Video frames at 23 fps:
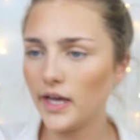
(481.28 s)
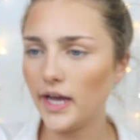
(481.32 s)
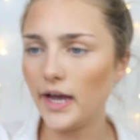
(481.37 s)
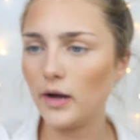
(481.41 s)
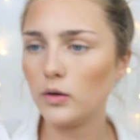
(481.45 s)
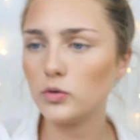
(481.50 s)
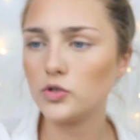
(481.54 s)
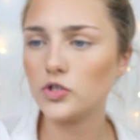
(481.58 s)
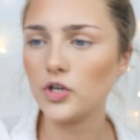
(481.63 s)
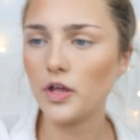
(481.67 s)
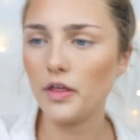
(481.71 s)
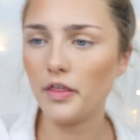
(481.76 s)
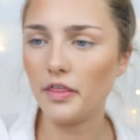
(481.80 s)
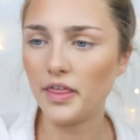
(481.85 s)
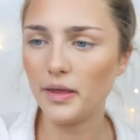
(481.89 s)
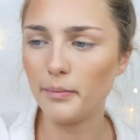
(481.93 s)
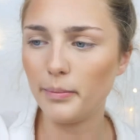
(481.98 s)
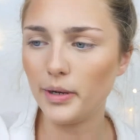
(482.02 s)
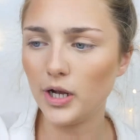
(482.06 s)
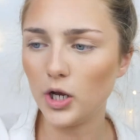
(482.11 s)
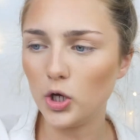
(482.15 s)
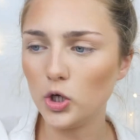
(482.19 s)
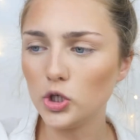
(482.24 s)
out the
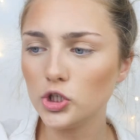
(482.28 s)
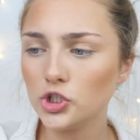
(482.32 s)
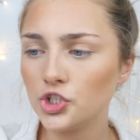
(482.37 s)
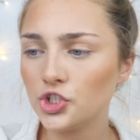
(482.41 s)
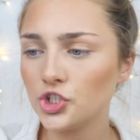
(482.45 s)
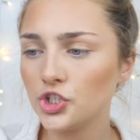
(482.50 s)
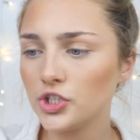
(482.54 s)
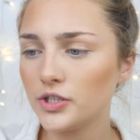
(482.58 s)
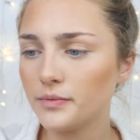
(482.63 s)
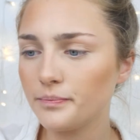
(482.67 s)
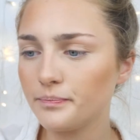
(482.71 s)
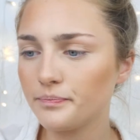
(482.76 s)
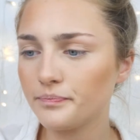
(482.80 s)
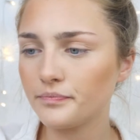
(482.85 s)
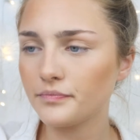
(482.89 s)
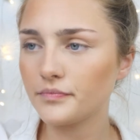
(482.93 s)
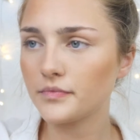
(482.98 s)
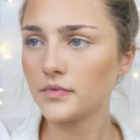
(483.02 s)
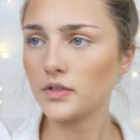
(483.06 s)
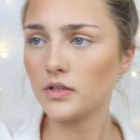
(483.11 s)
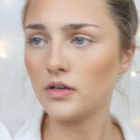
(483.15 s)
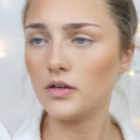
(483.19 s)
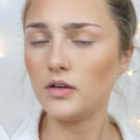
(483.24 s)
blush
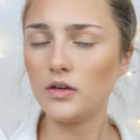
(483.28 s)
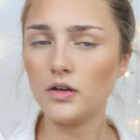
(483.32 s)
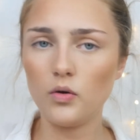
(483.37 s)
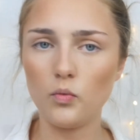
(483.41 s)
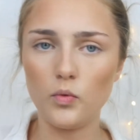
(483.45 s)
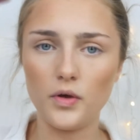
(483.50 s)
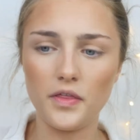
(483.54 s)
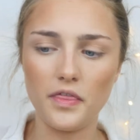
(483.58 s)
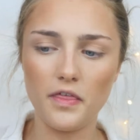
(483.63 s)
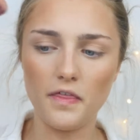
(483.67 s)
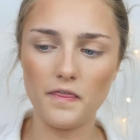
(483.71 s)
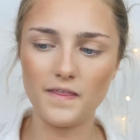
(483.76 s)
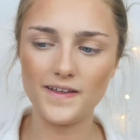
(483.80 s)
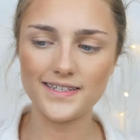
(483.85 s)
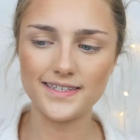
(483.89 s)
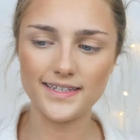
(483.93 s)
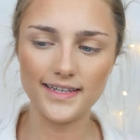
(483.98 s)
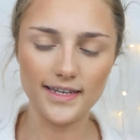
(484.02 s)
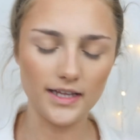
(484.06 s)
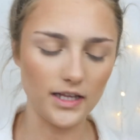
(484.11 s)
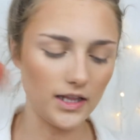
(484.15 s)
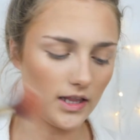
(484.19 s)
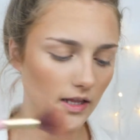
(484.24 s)
with this
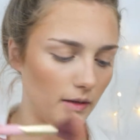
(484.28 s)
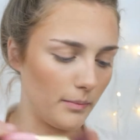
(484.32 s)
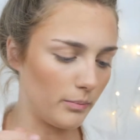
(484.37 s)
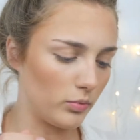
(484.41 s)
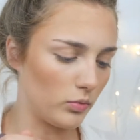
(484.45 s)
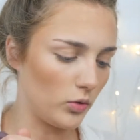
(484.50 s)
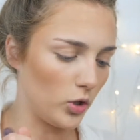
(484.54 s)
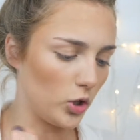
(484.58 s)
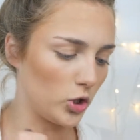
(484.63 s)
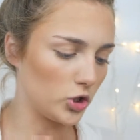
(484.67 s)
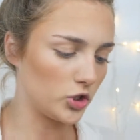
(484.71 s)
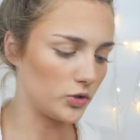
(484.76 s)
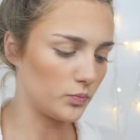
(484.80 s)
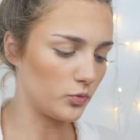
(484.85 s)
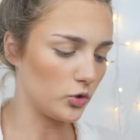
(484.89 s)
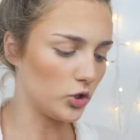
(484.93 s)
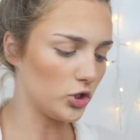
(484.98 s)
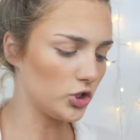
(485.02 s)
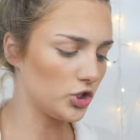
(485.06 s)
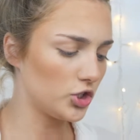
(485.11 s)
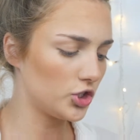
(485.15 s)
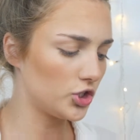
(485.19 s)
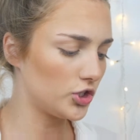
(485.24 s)
little blush
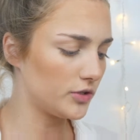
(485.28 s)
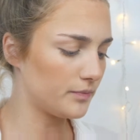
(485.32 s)
brush,